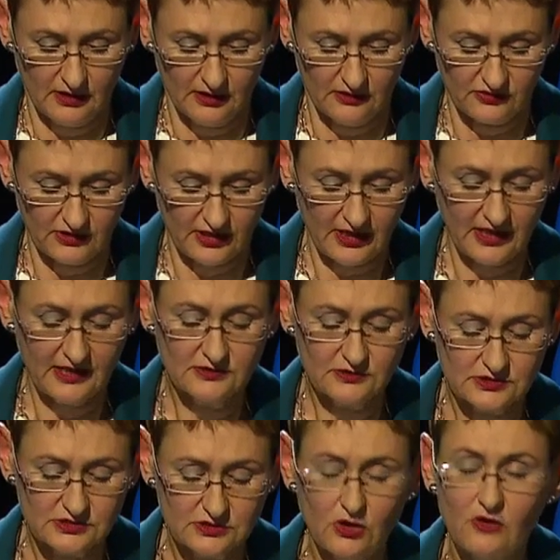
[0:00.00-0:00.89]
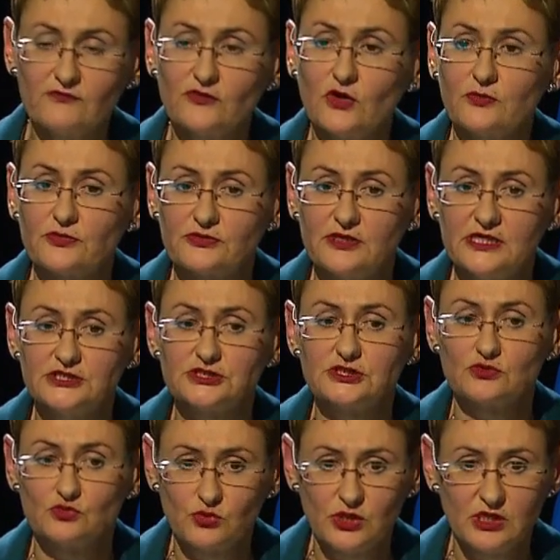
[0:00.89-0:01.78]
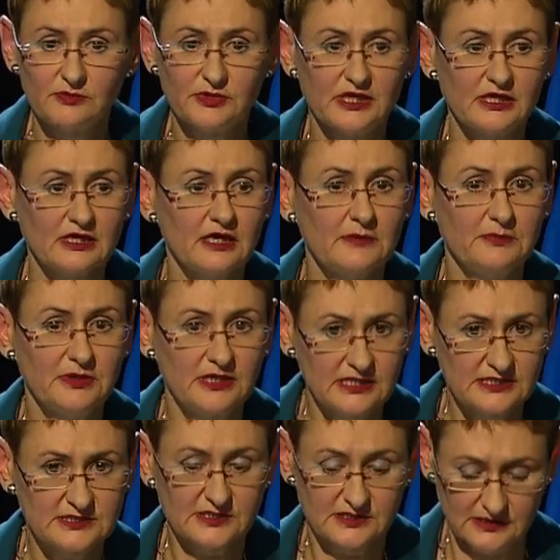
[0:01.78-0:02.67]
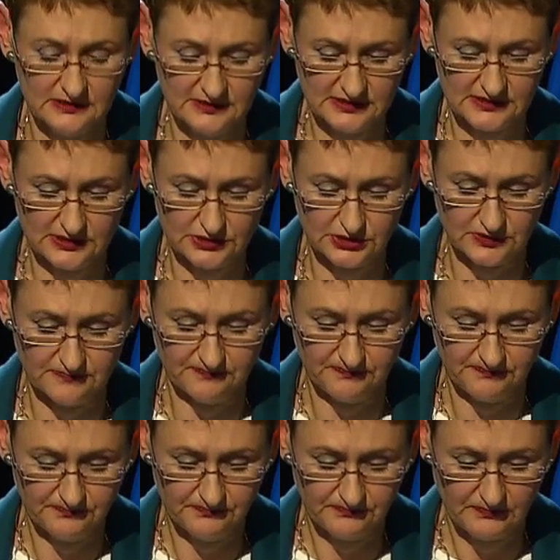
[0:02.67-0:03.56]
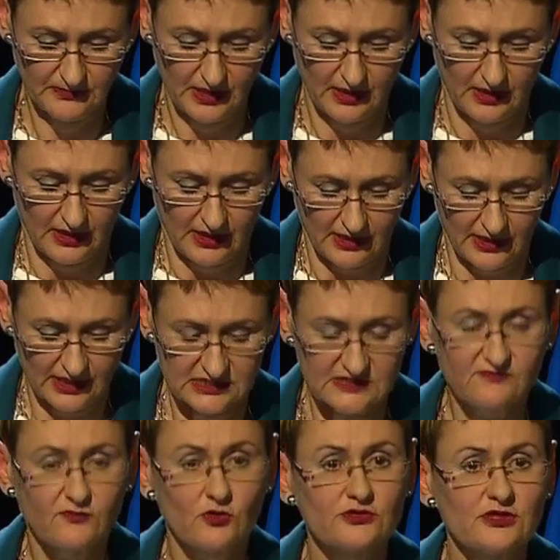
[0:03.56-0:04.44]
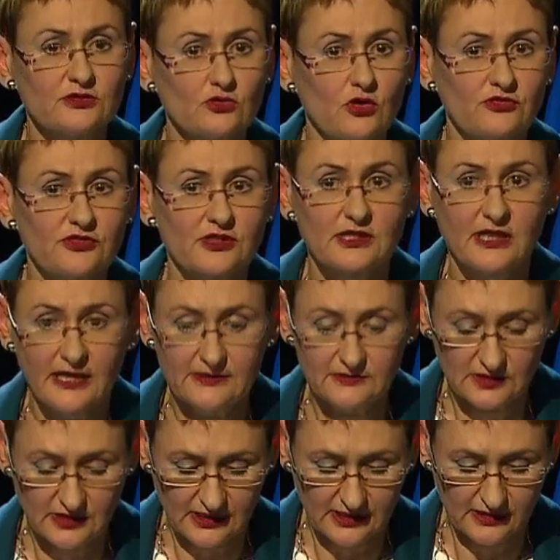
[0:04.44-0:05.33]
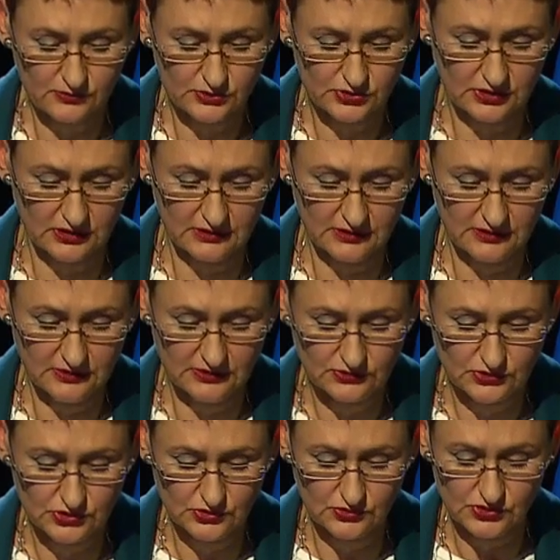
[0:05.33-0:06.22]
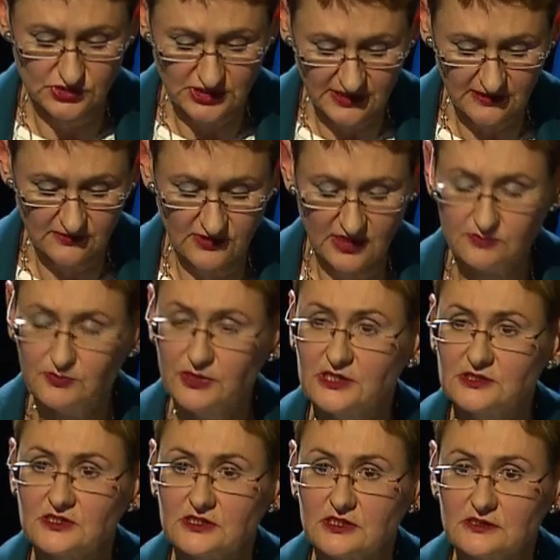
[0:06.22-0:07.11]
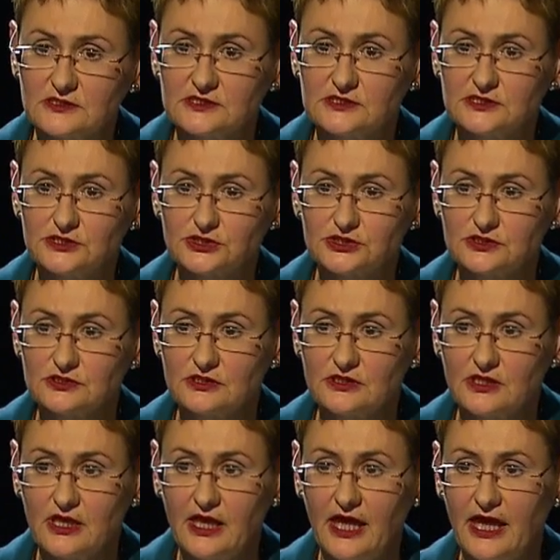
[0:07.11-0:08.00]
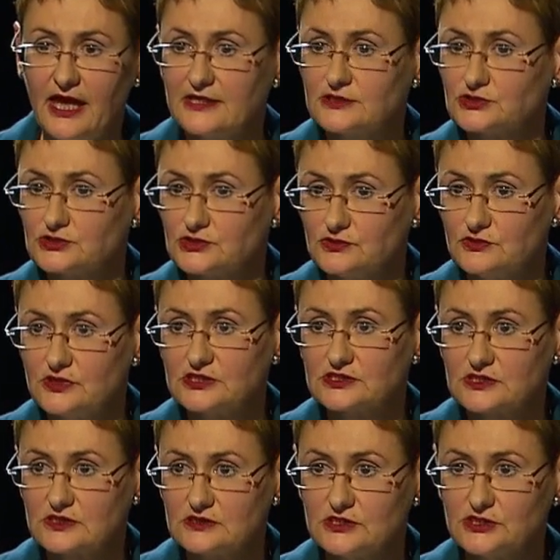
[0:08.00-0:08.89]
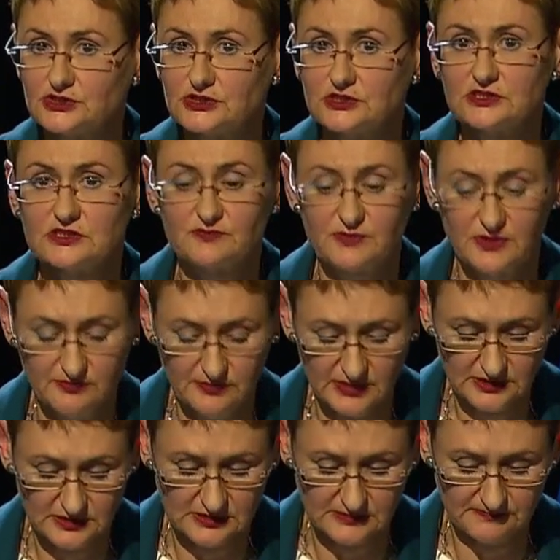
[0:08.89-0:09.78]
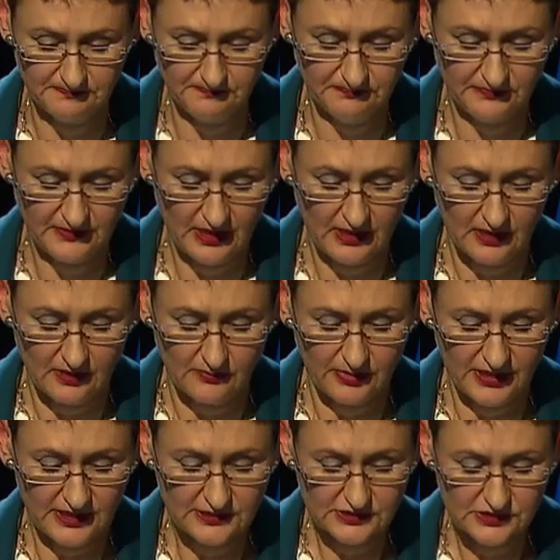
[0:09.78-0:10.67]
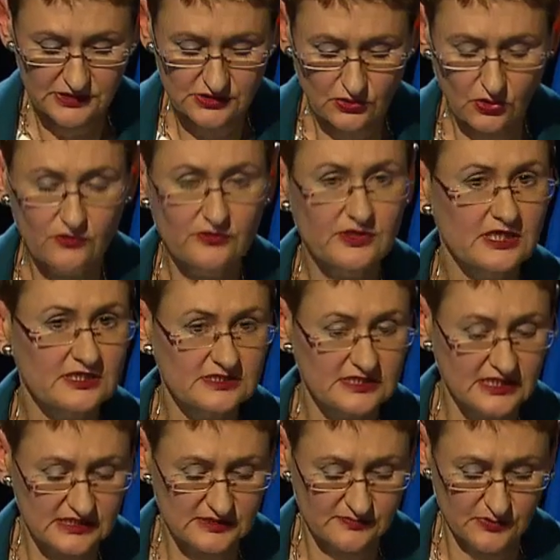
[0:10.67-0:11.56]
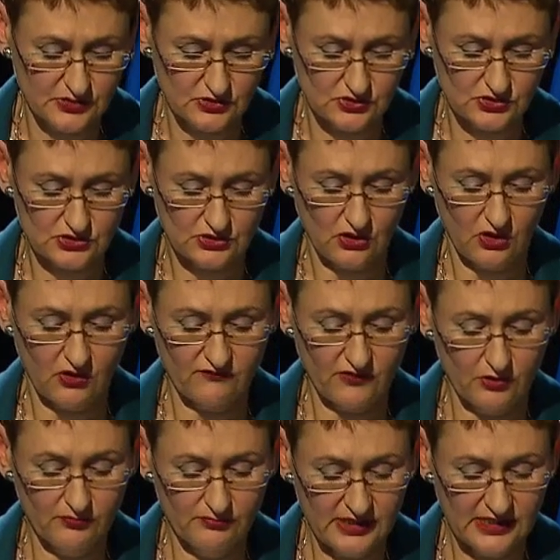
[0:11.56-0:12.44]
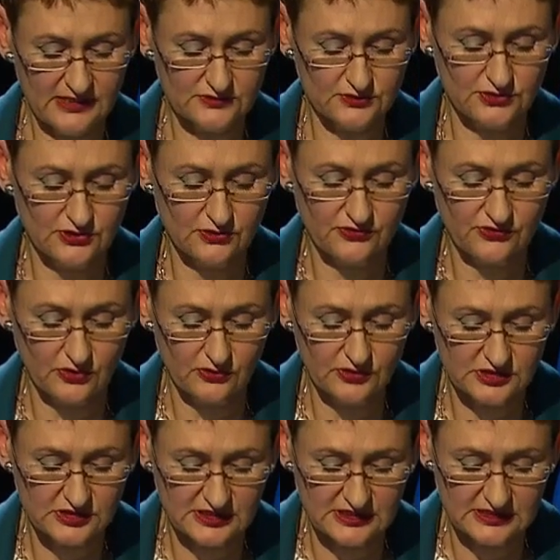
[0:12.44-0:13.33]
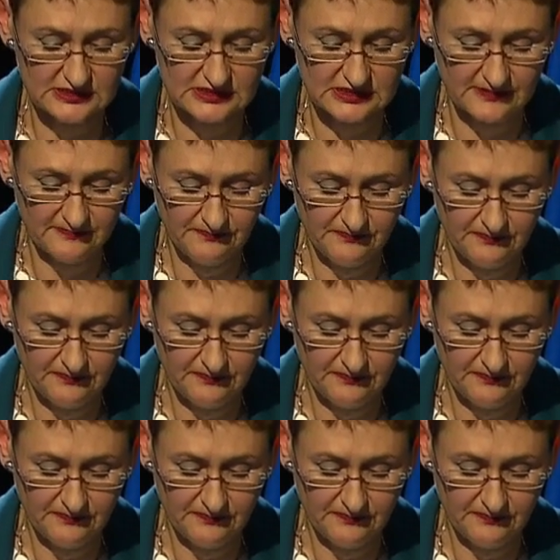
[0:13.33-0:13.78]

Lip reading: the end of the operation will be a political decision. It's for the North Atlantic Council to take that political decision as soon as conditions permit, based on the assessment of our military authorities,